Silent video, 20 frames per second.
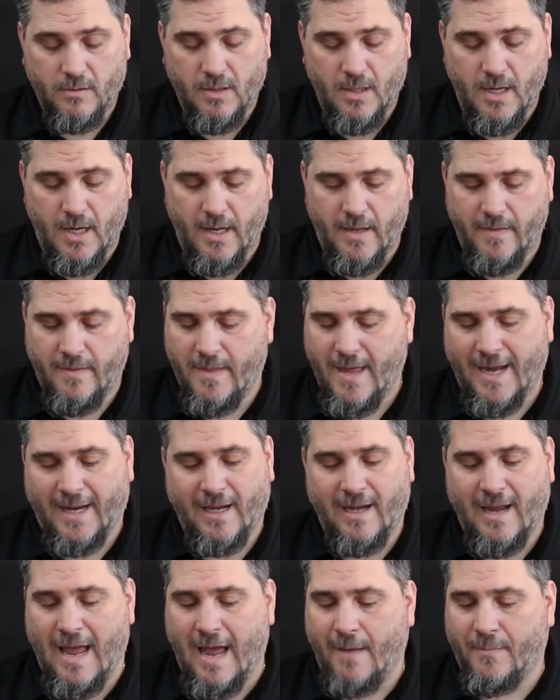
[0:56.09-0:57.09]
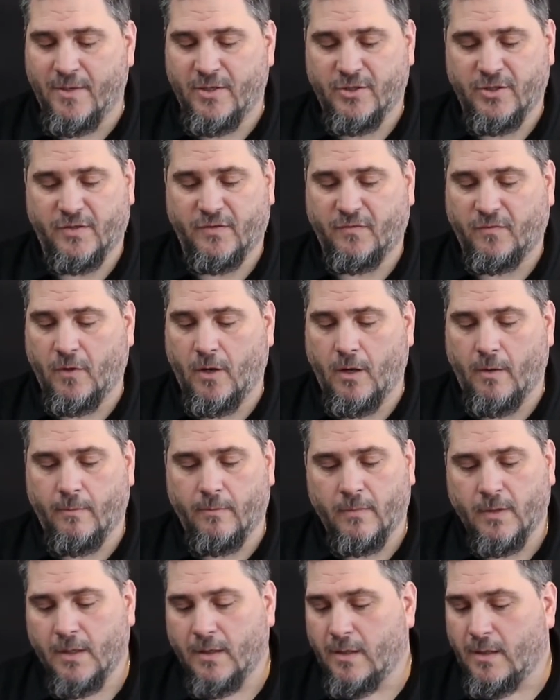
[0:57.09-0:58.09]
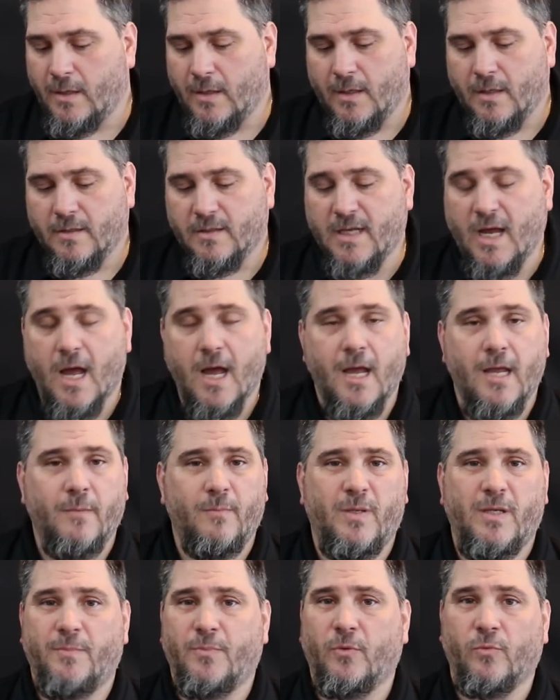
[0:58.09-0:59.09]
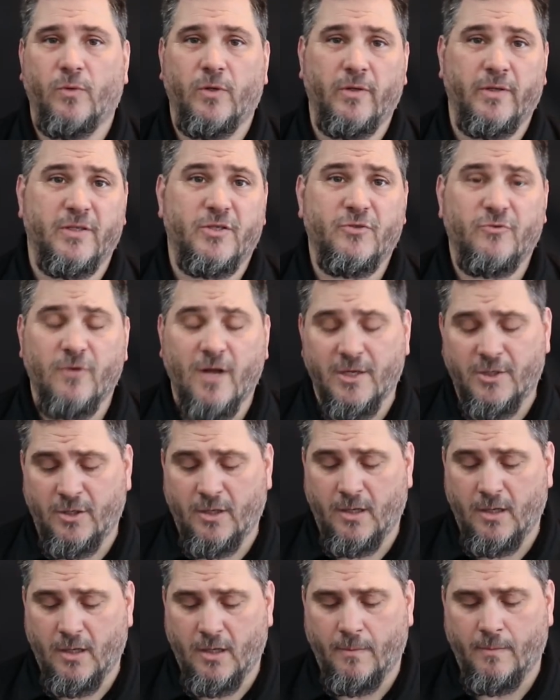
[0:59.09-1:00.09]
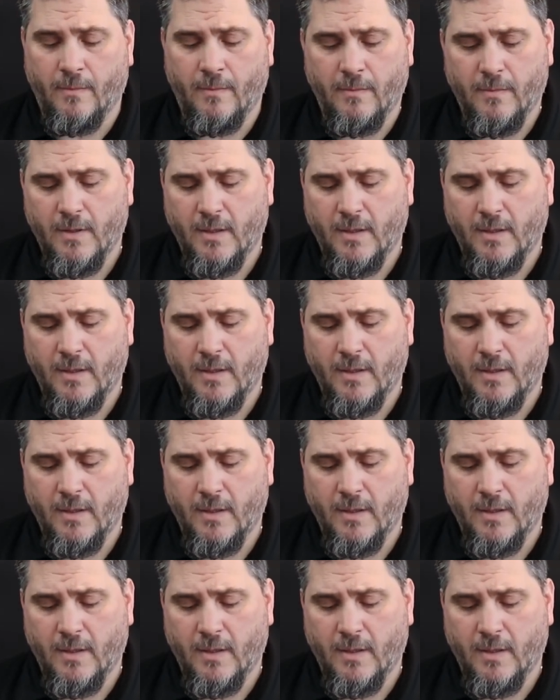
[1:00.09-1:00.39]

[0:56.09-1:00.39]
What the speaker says: And that can happen just from time, people really stretching them,